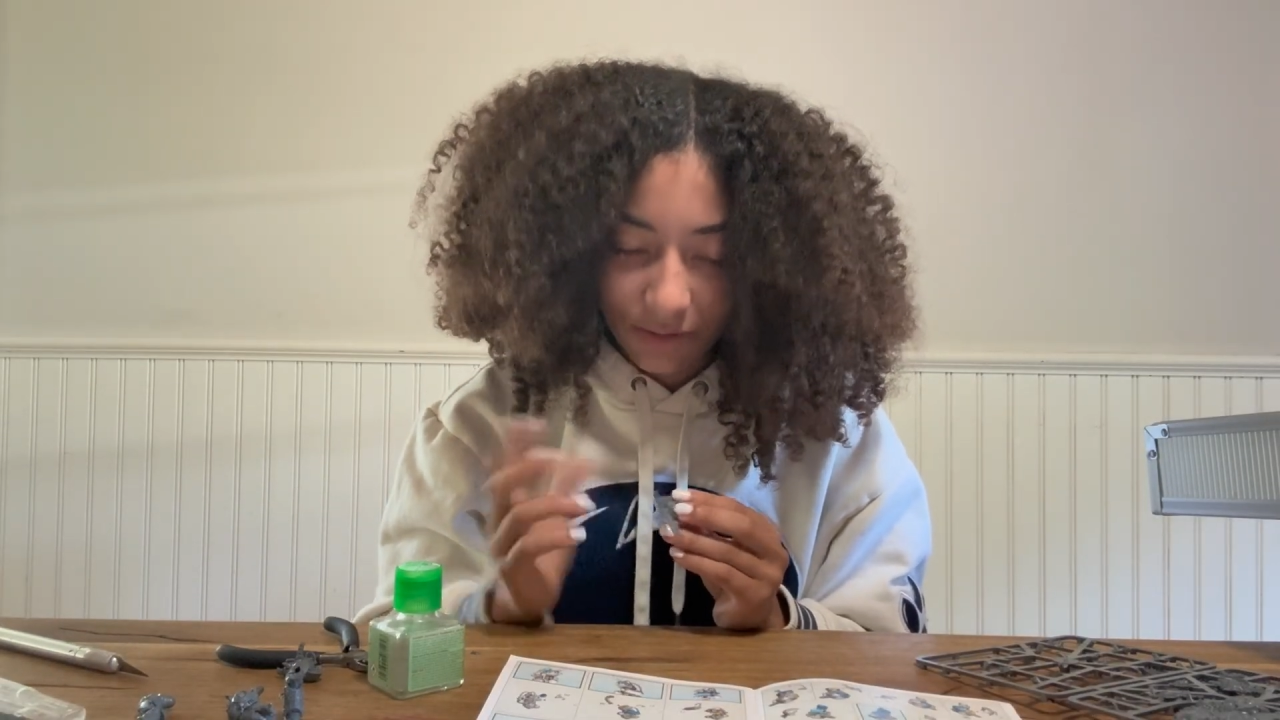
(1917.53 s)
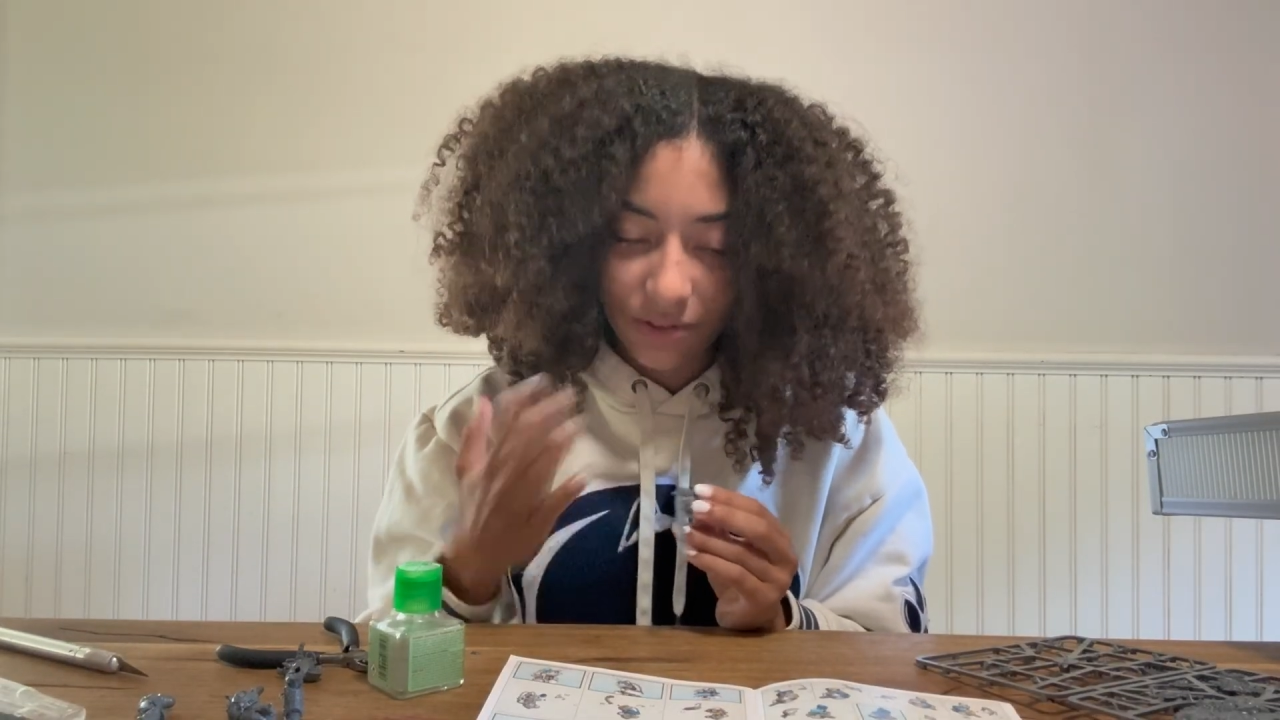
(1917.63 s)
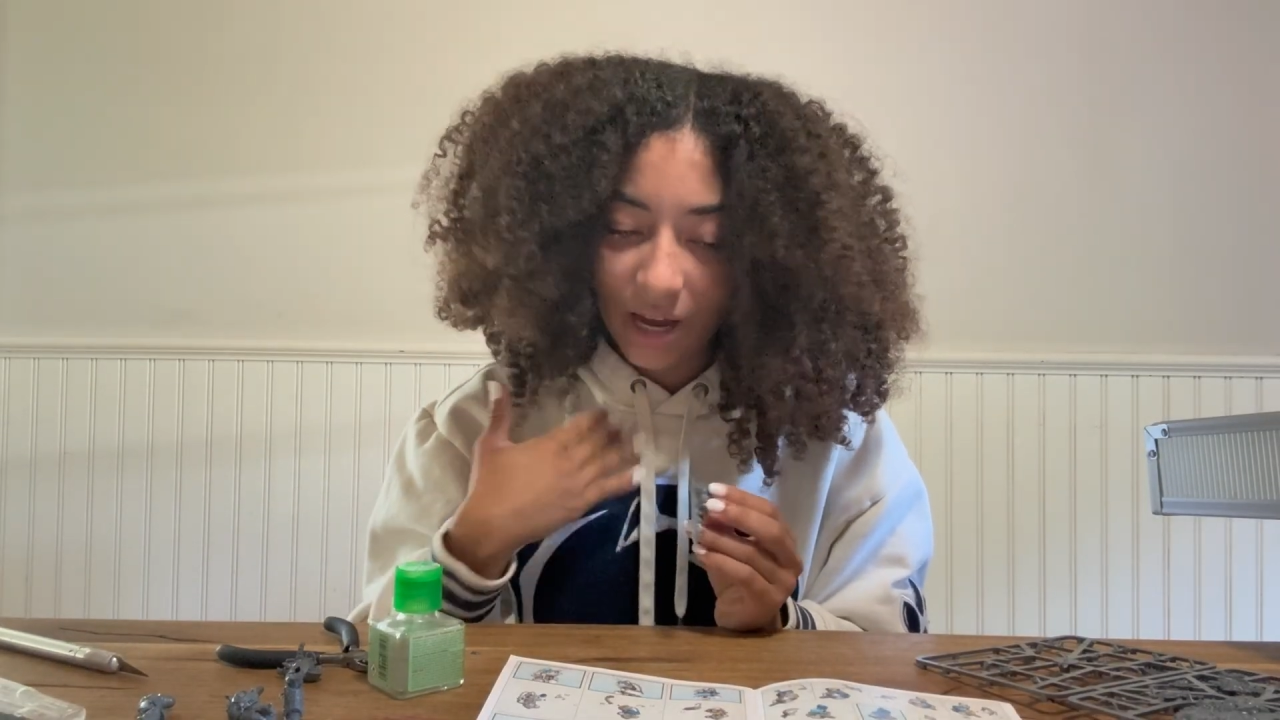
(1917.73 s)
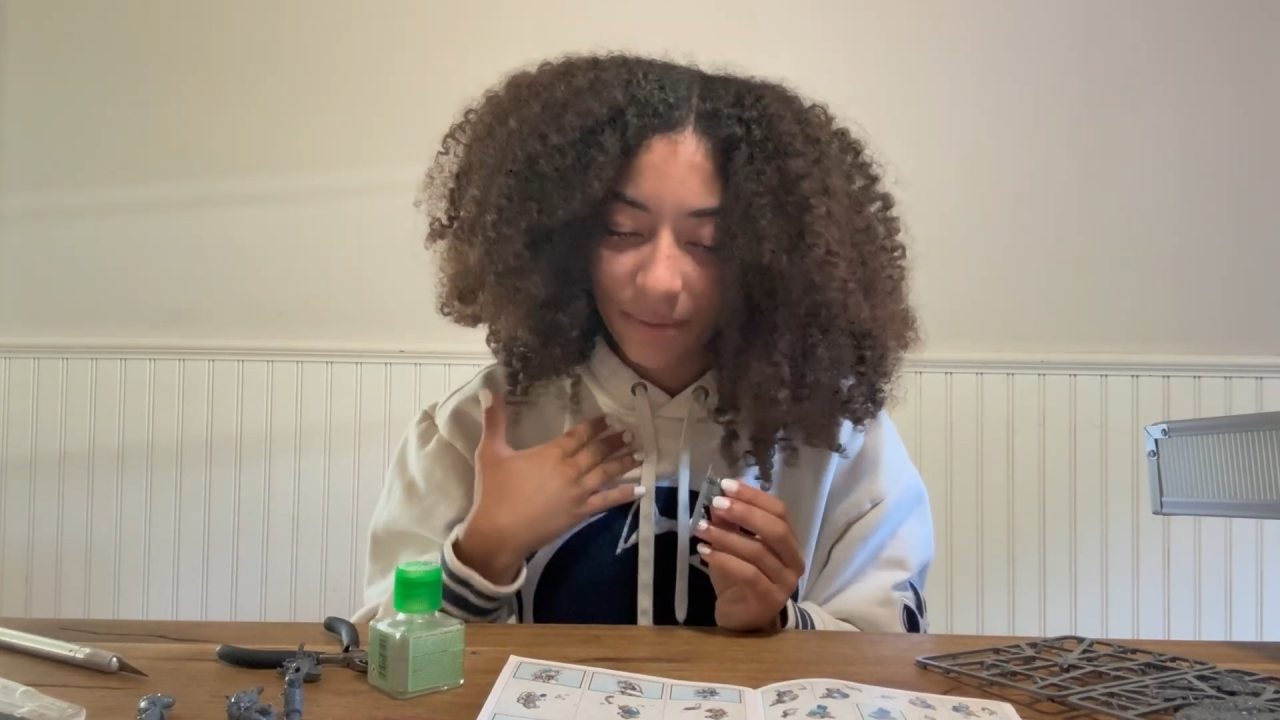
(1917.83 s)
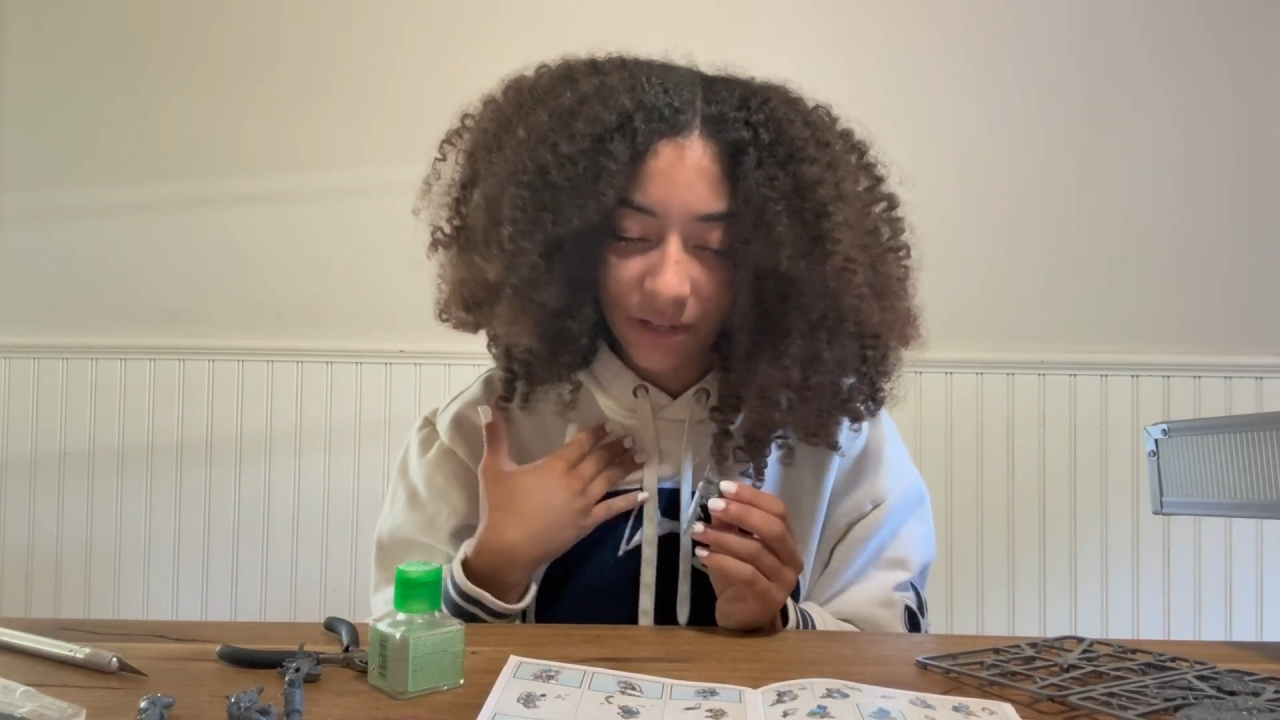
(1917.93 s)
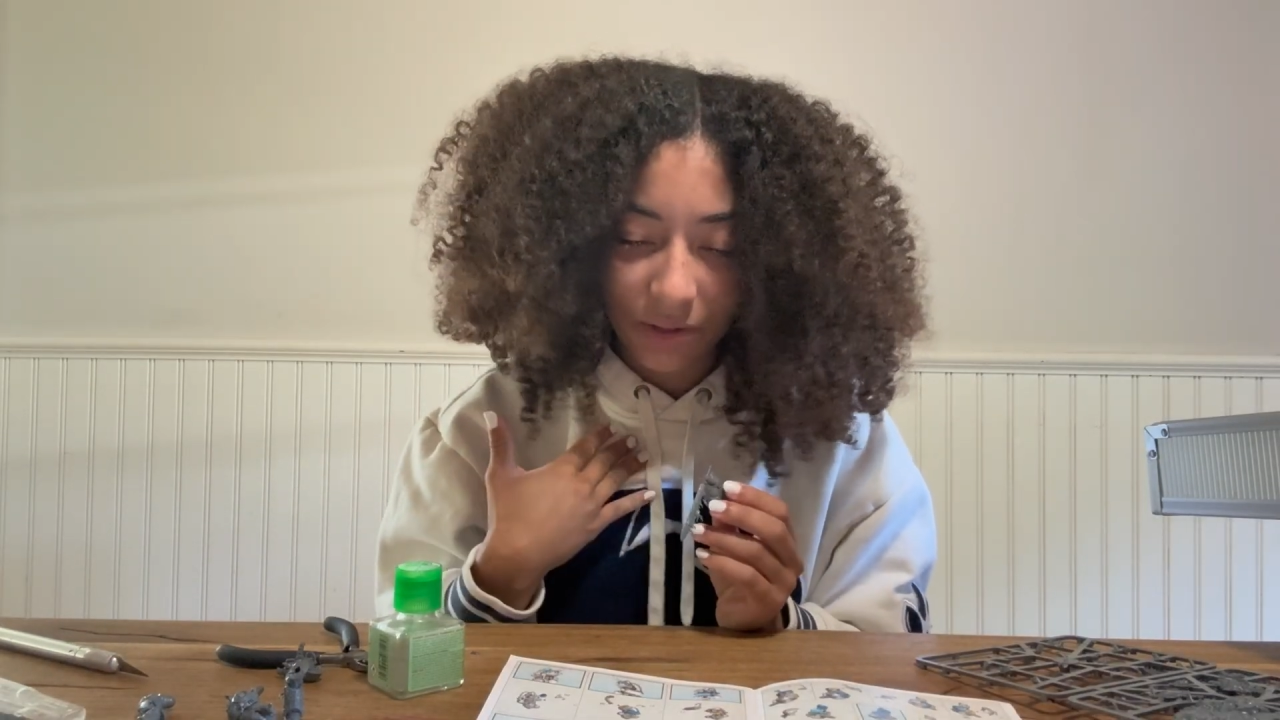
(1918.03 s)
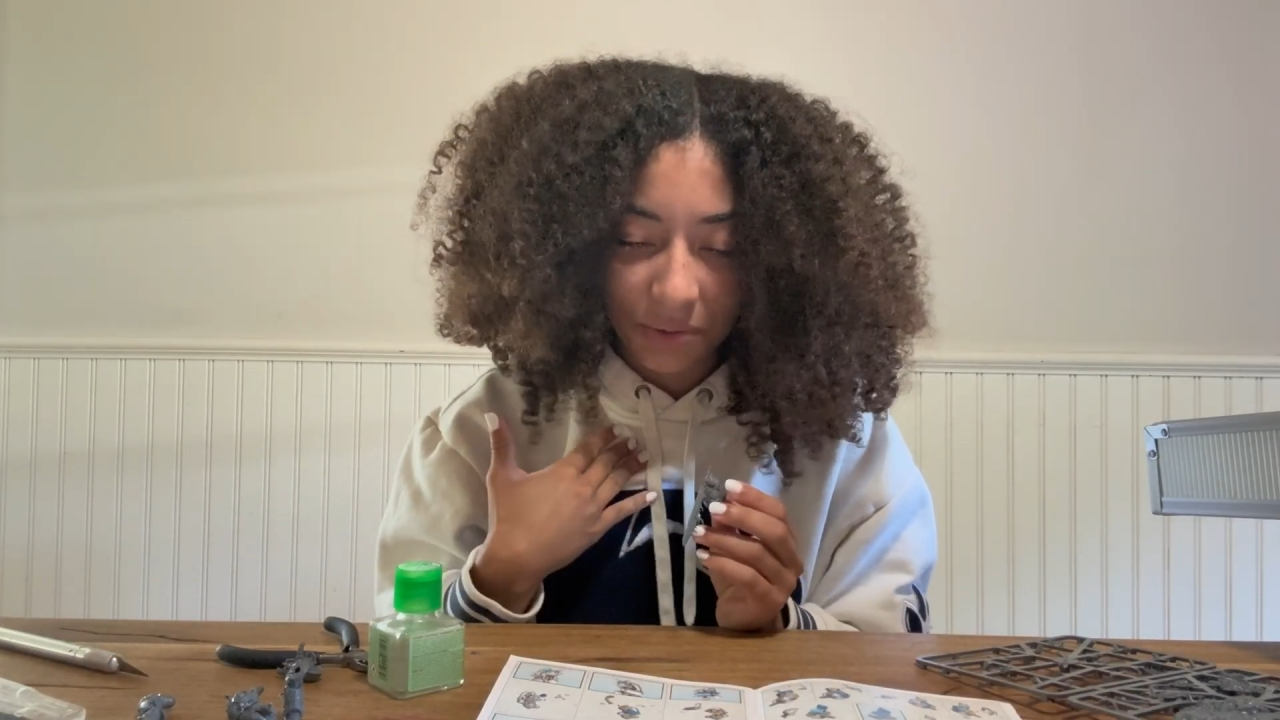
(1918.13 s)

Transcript: coming to the